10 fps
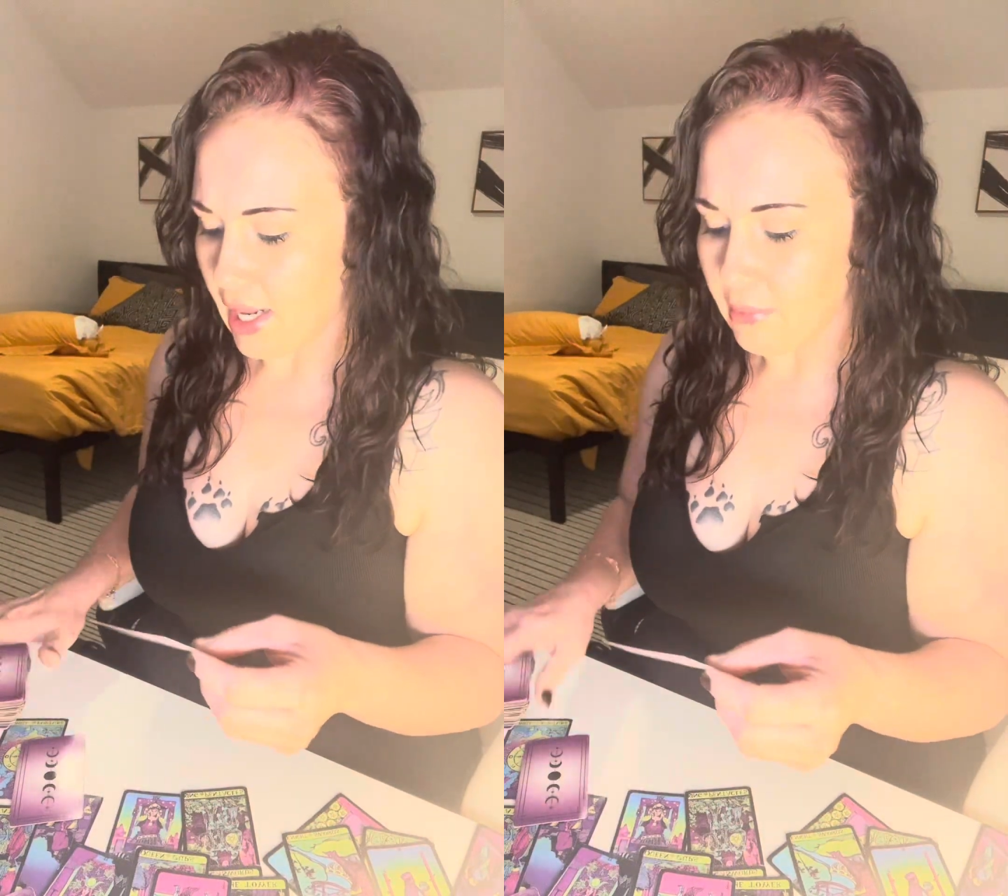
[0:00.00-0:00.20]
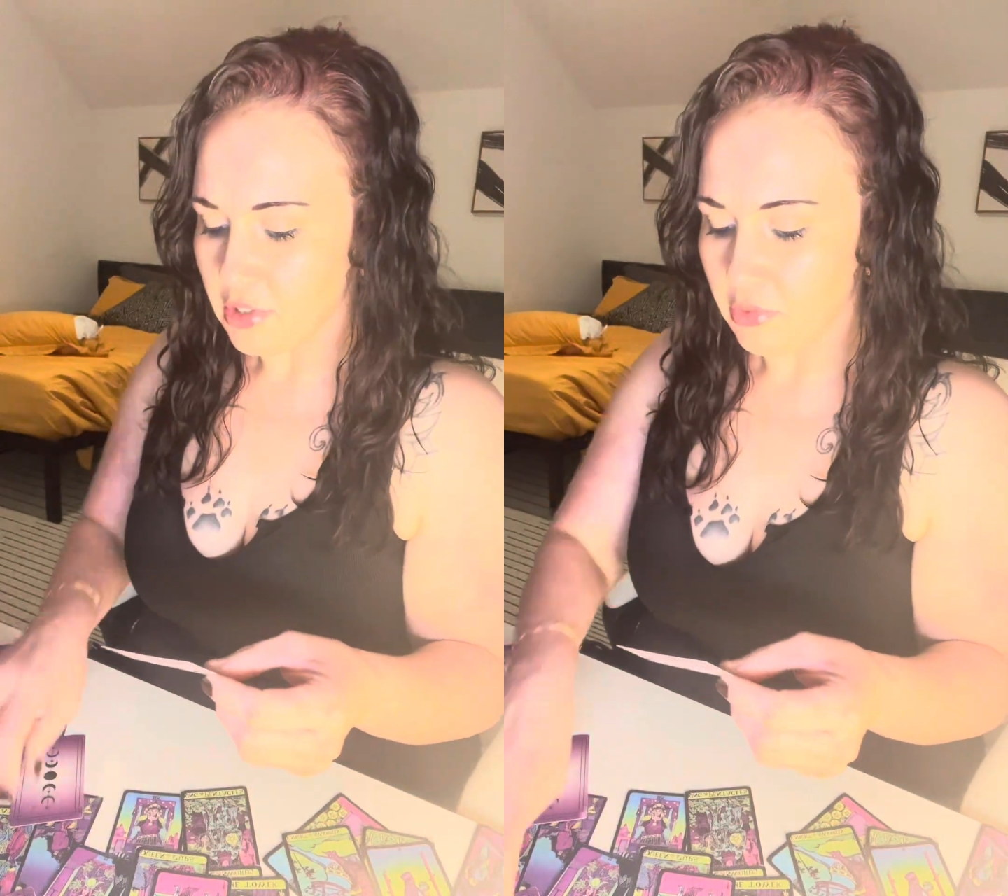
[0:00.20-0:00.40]

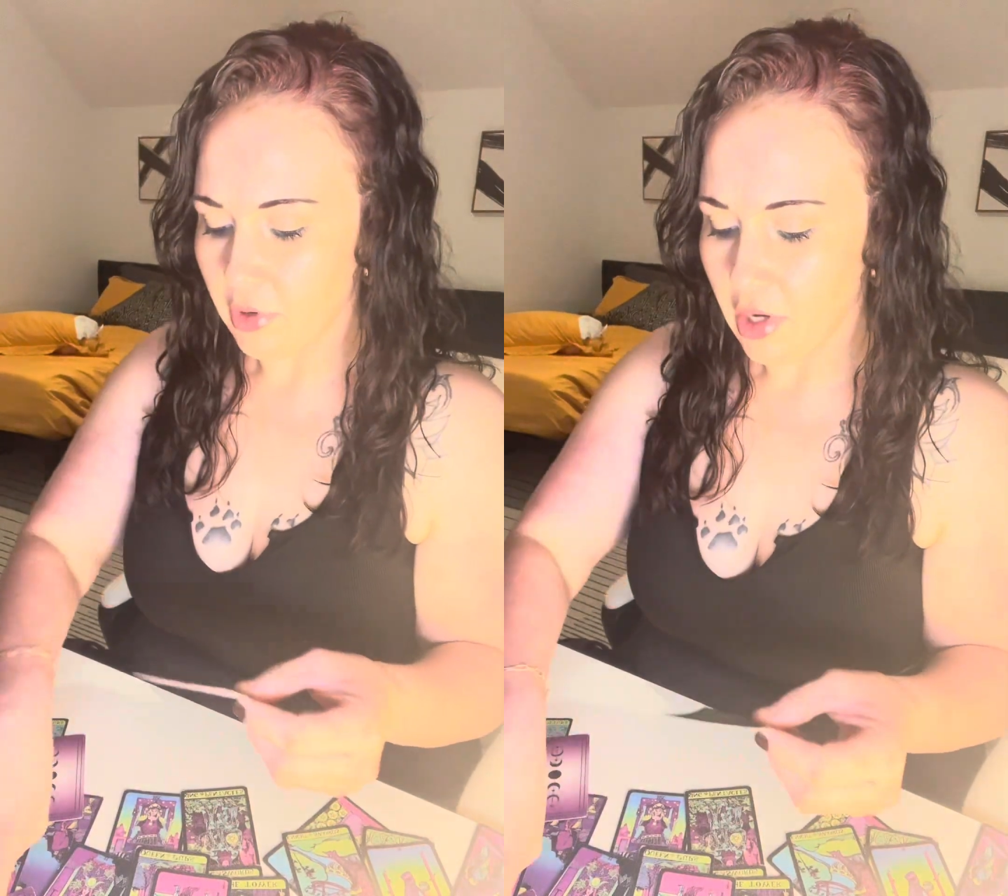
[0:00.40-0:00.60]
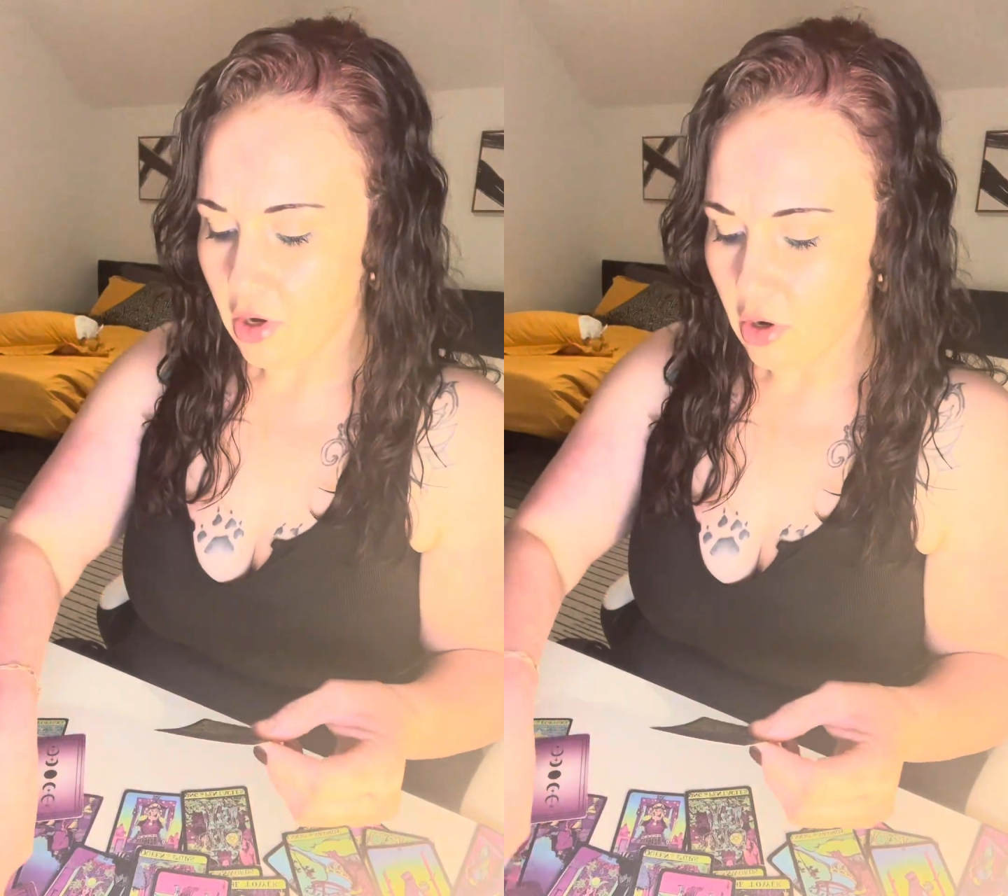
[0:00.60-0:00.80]
able to
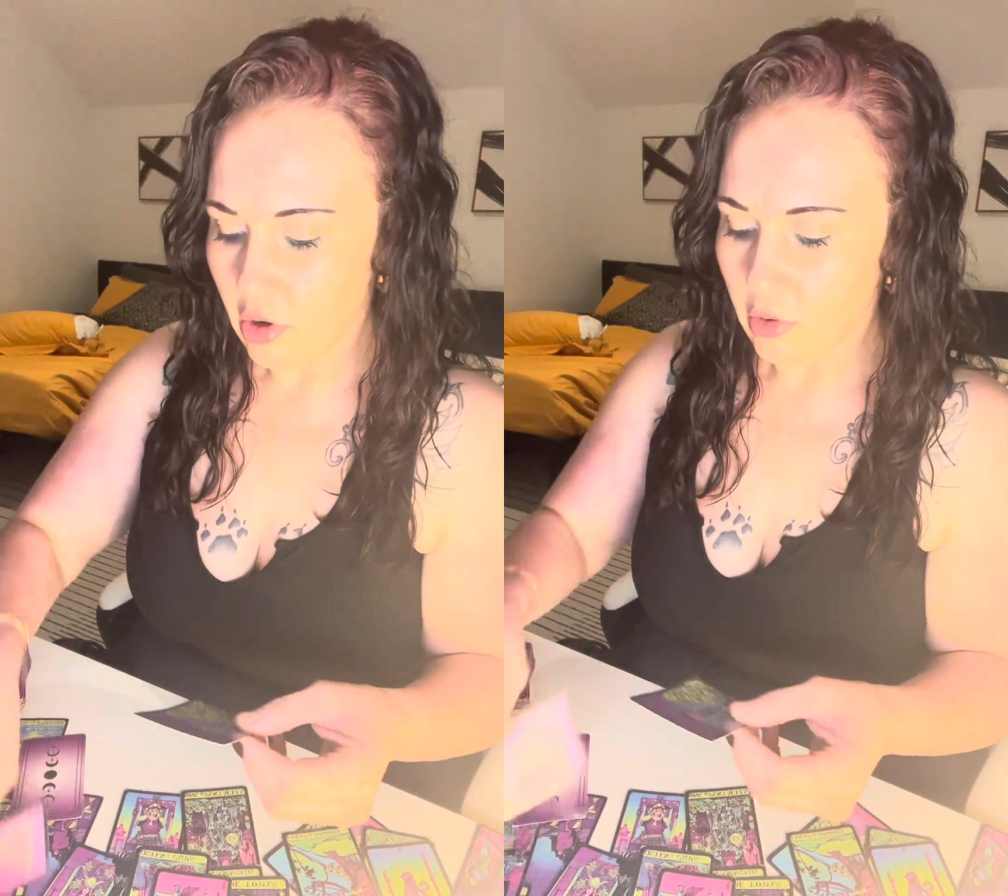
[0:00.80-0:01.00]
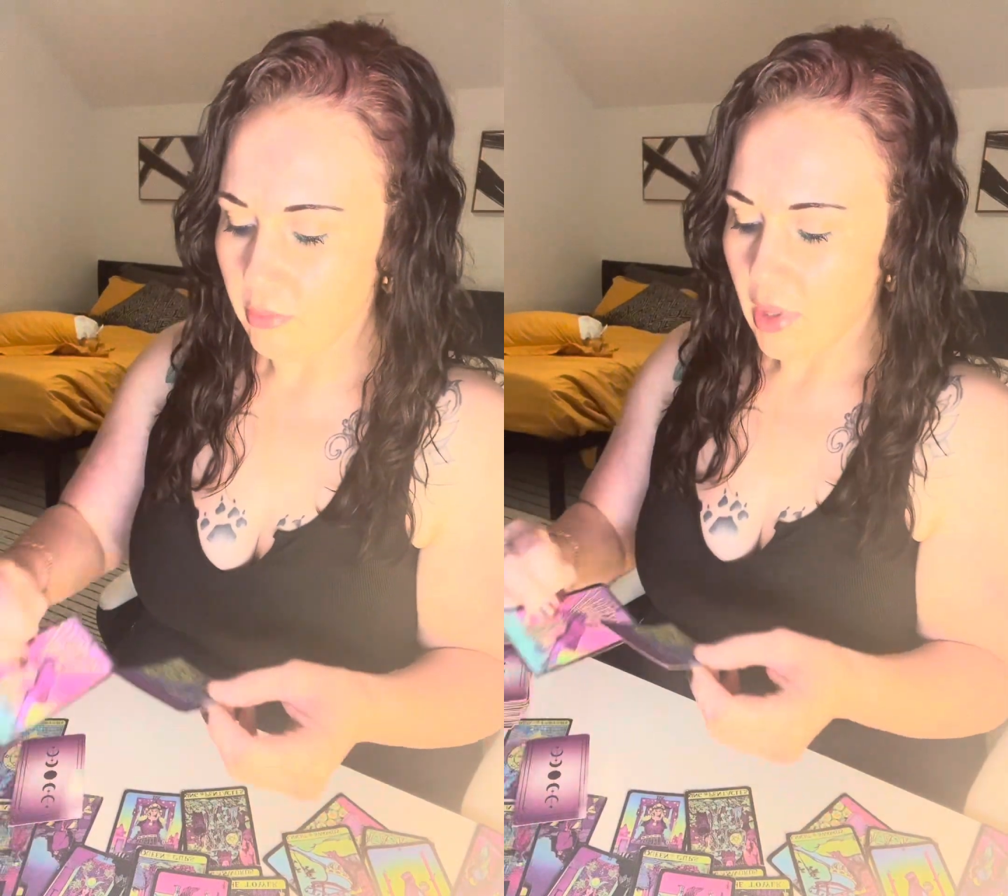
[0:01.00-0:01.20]
run a
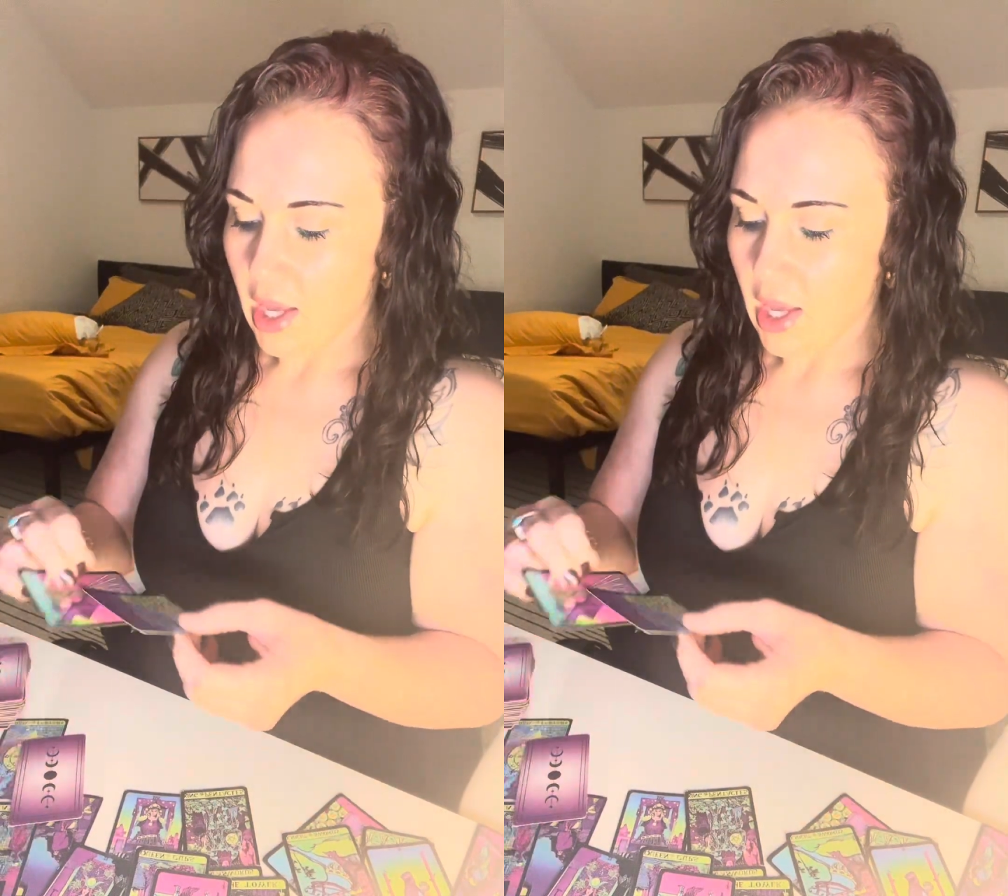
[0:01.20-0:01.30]
home,